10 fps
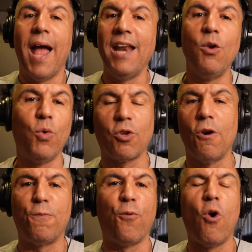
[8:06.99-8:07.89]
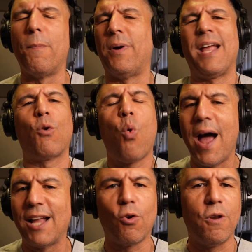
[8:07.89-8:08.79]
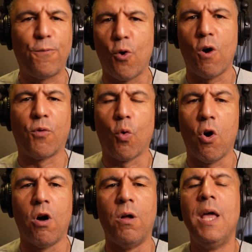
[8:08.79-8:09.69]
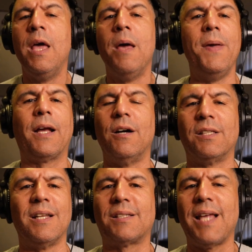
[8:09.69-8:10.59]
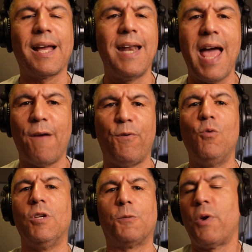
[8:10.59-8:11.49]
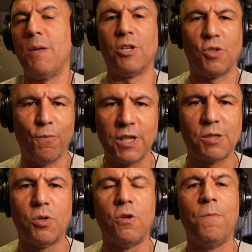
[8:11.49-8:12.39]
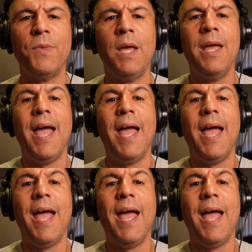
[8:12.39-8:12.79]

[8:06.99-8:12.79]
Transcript: ended with thirty-four, but a quiet thirty-four overall, because in the second half he was pretty much invisible.